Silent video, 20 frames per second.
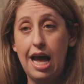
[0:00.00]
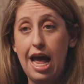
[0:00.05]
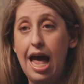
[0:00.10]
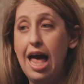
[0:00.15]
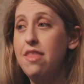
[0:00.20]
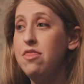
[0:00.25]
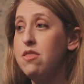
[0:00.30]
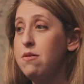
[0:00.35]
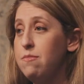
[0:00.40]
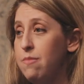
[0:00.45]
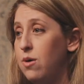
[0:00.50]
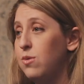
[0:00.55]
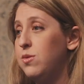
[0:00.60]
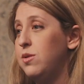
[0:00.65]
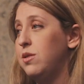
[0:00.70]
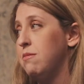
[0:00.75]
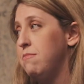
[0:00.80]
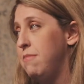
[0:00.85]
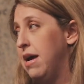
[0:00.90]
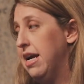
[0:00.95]
and the
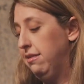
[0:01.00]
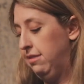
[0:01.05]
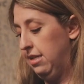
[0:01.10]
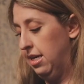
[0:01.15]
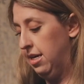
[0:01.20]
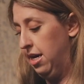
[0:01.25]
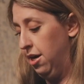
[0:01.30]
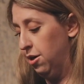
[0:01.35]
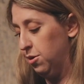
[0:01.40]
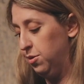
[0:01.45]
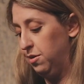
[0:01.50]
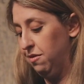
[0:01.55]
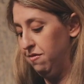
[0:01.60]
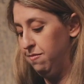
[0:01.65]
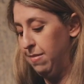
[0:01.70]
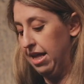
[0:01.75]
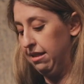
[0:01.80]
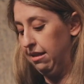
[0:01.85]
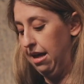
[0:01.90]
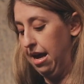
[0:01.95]
most amazing years of
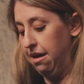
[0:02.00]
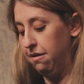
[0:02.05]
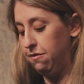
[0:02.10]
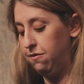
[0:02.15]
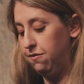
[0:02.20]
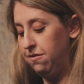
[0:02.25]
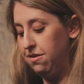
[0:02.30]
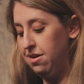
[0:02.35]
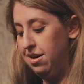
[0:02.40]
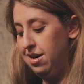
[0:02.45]
my life.